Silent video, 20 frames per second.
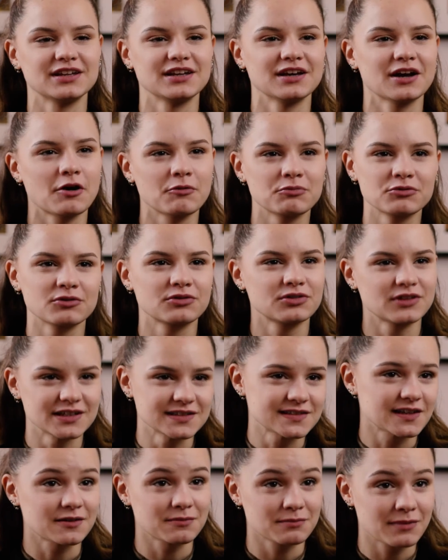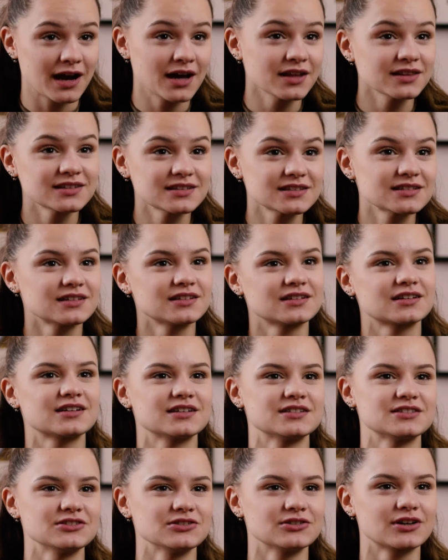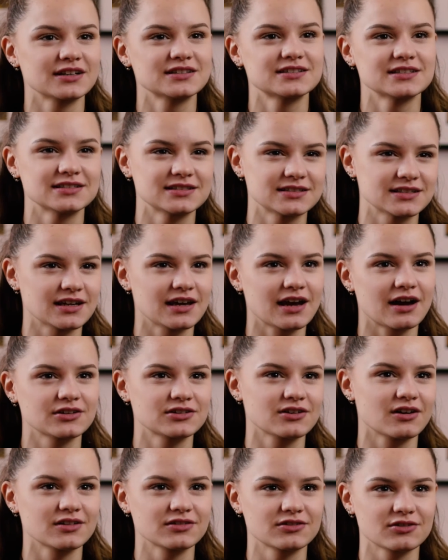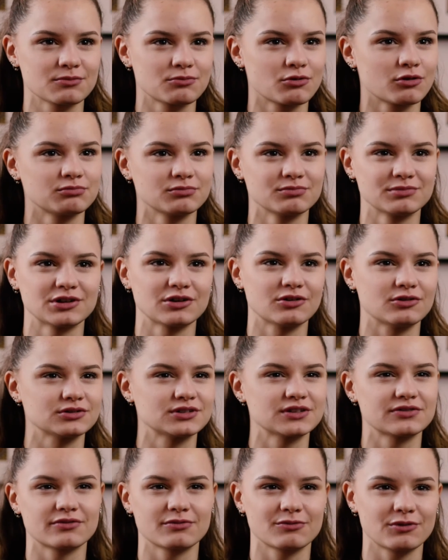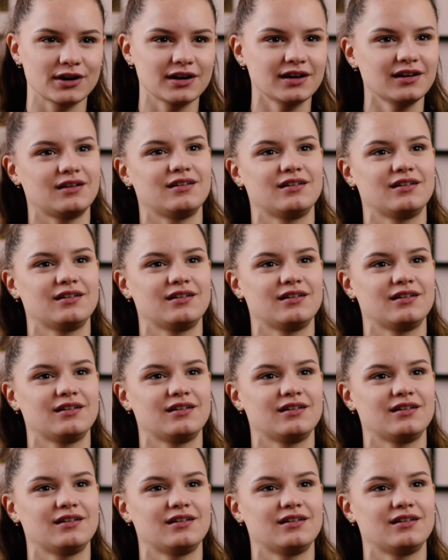and it helps with things like maths because you get to see how to answer a problem in a whole different way.